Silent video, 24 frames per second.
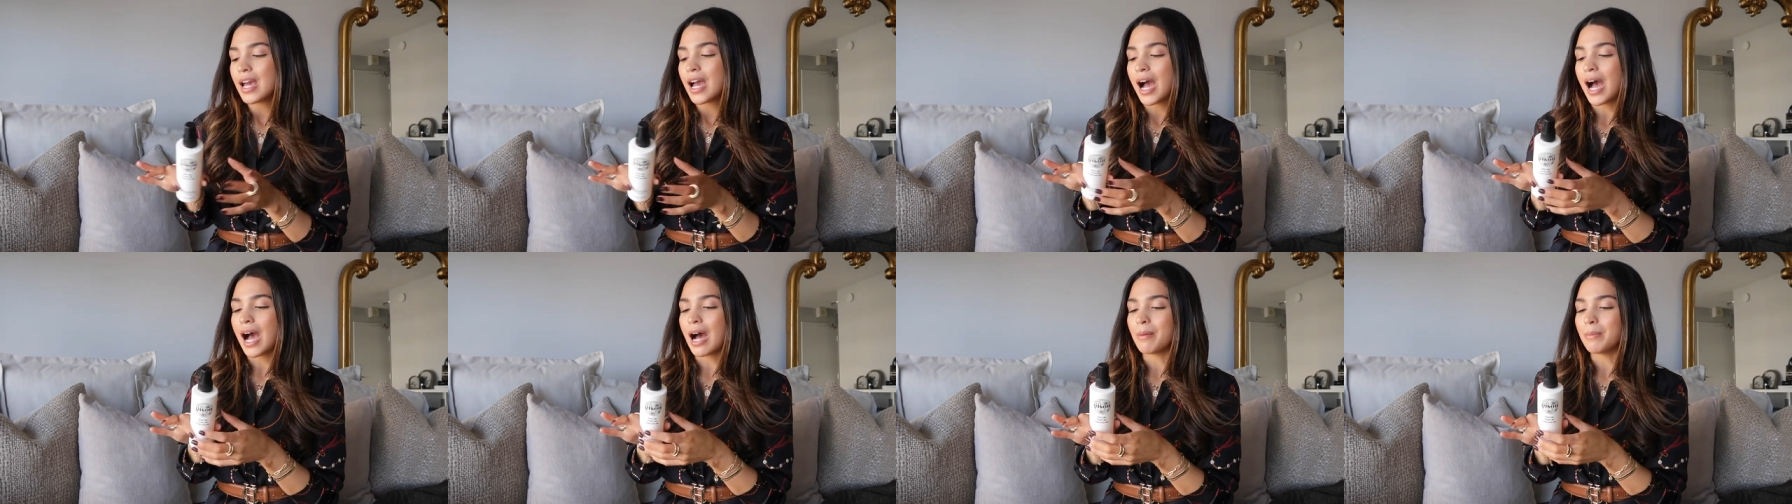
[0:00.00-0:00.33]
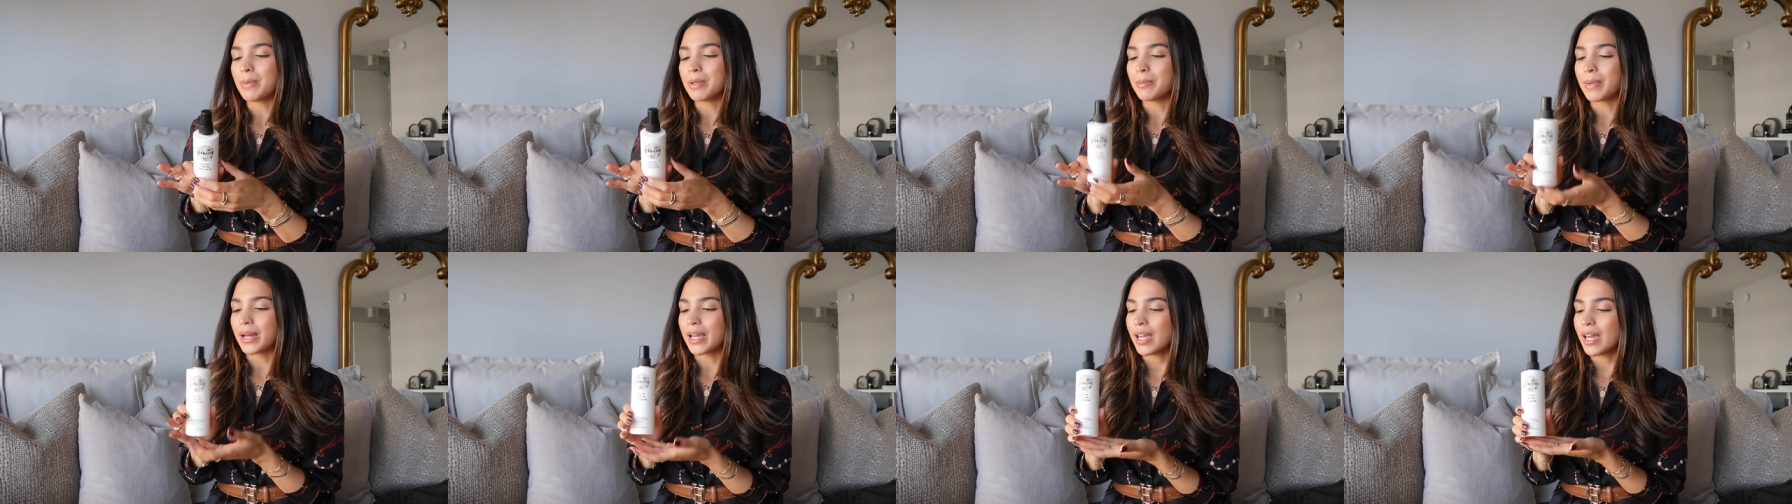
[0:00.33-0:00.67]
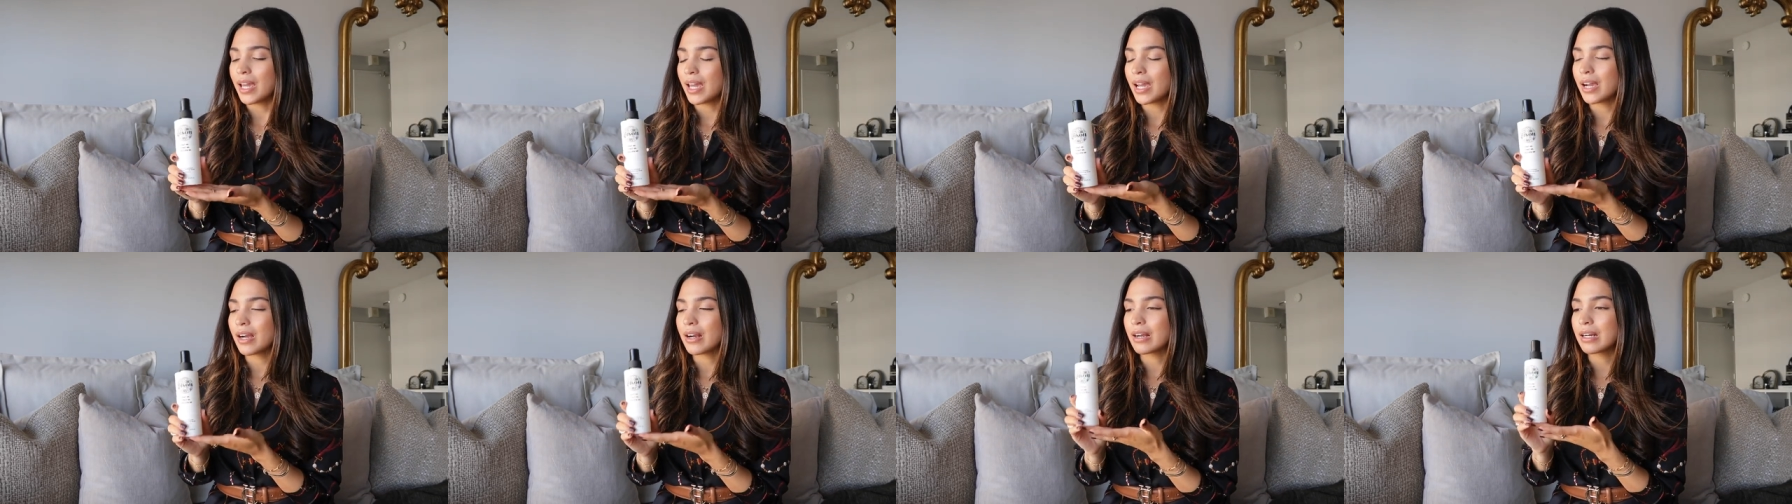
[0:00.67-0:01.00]
um, and my
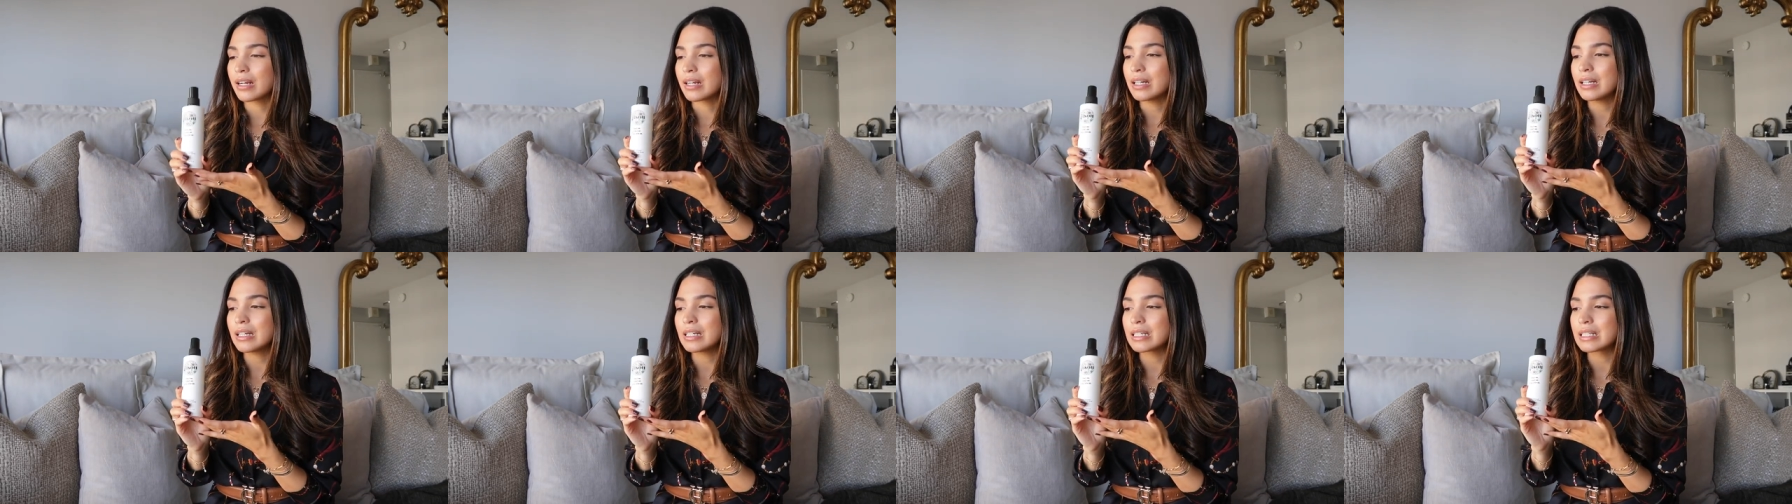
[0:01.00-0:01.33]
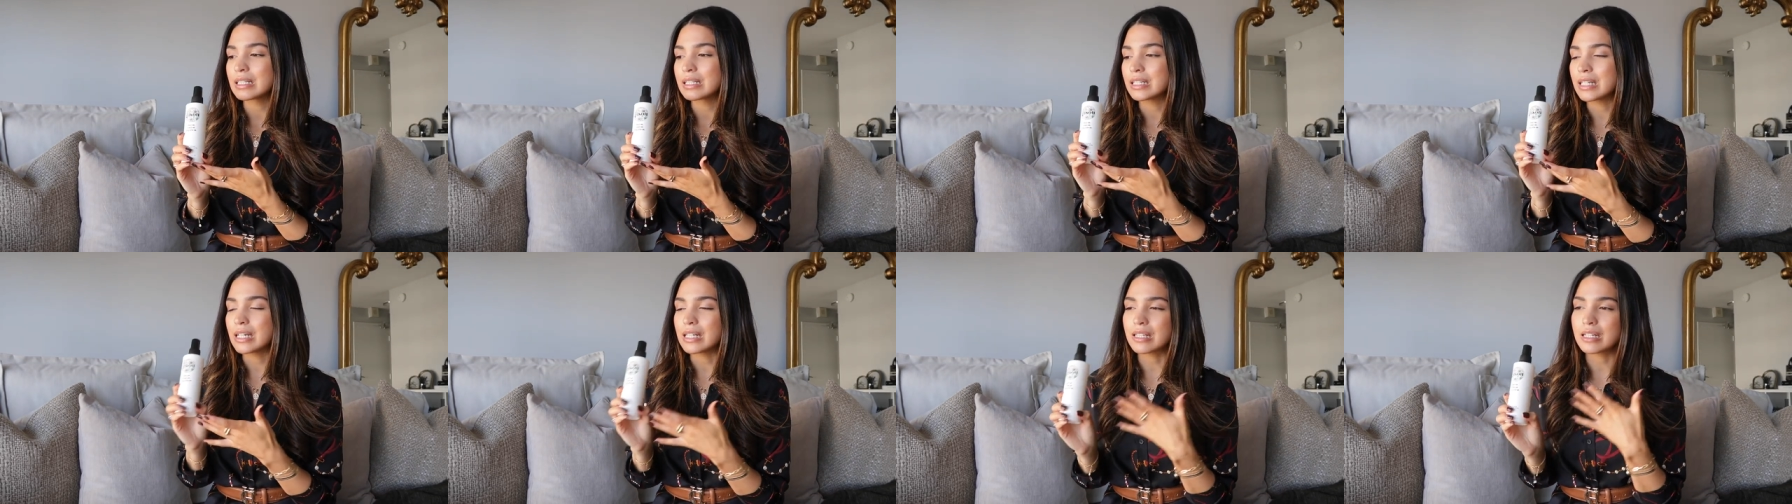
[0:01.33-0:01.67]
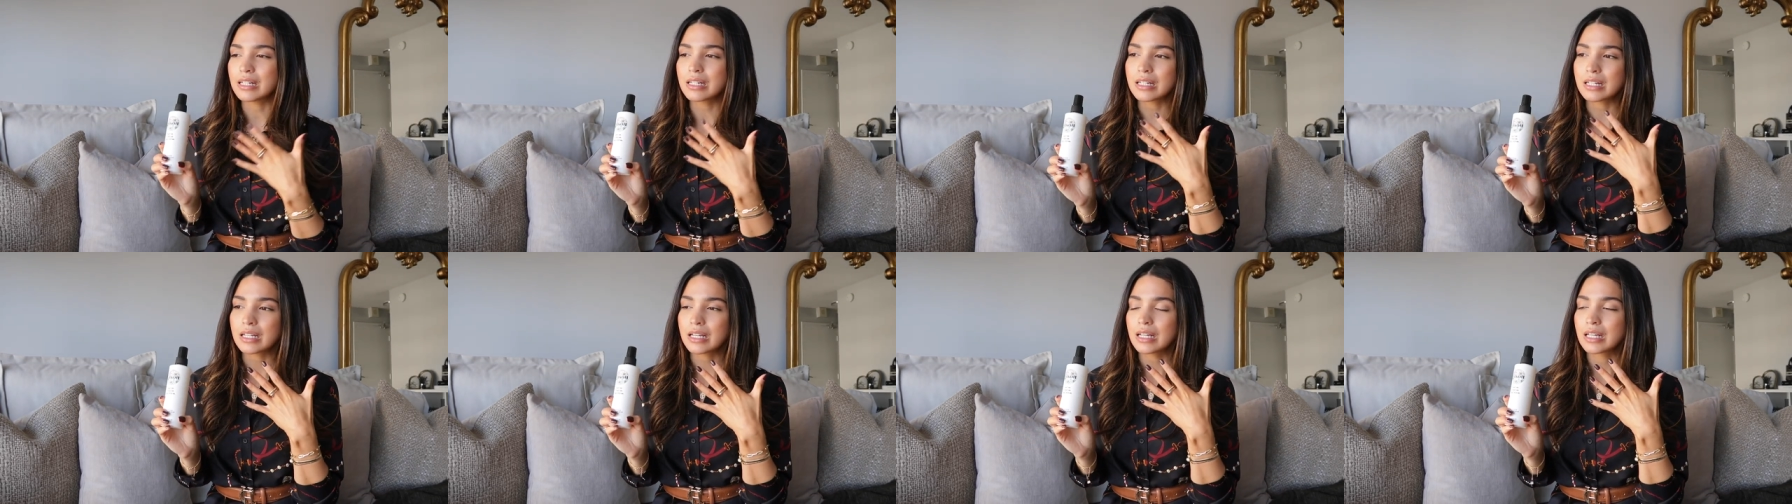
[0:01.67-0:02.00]
hair
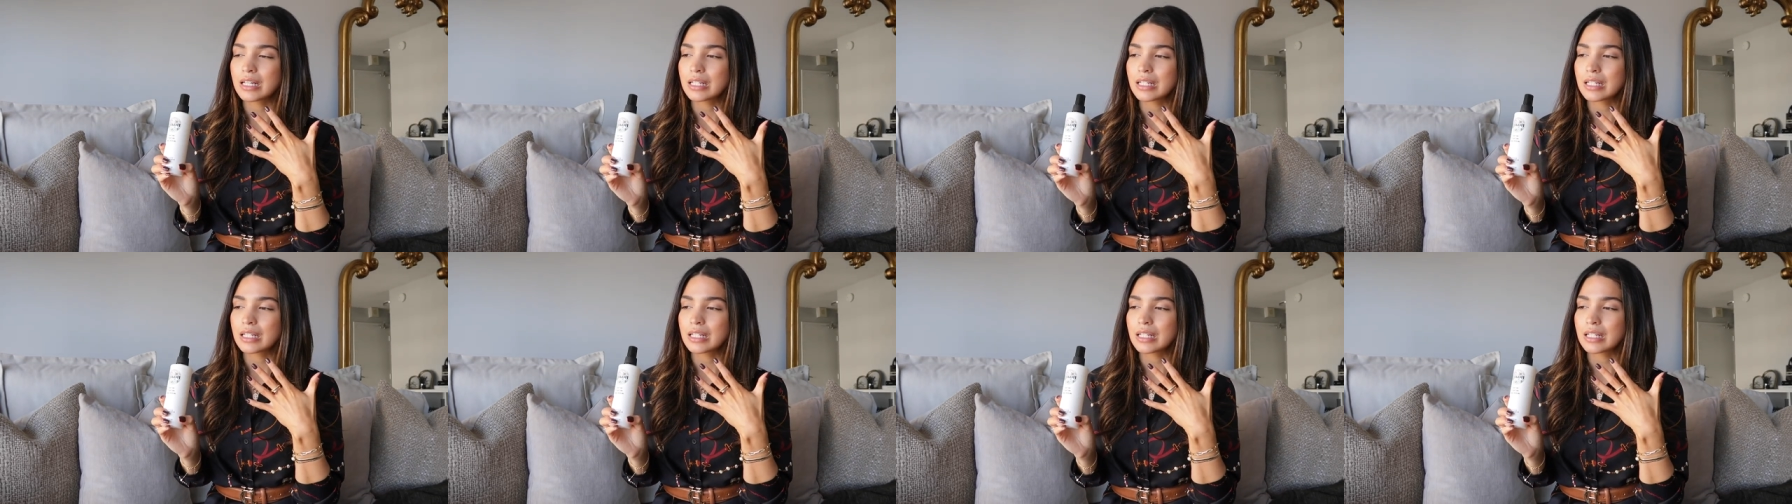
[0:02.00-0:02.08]
doesn't